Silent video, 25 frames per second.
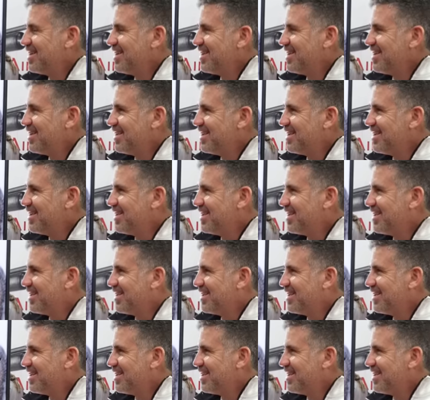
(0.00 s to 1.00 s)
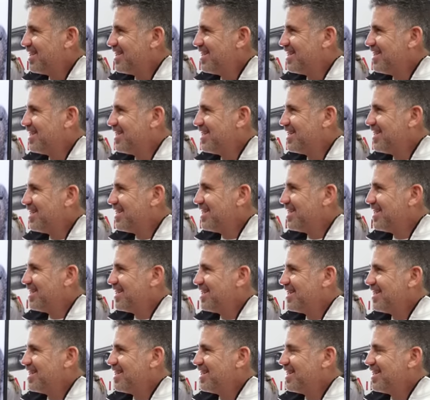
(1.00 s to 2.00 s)

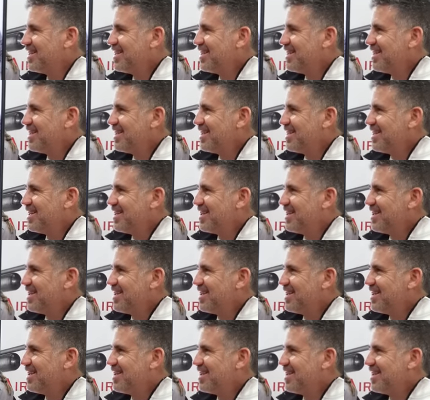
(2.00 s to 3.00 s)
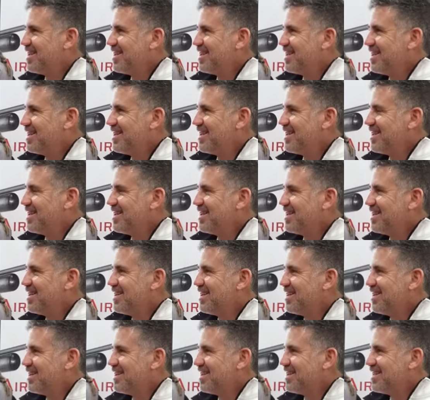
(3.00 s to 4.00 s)

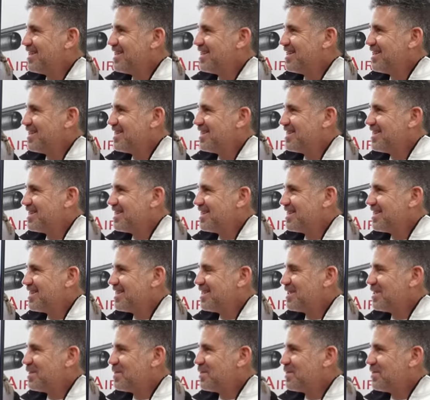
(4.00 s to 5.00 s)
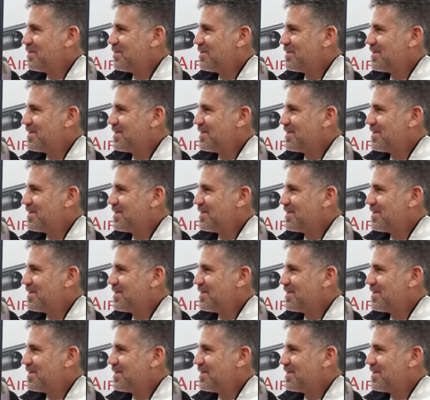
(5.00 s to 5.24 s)
(silent)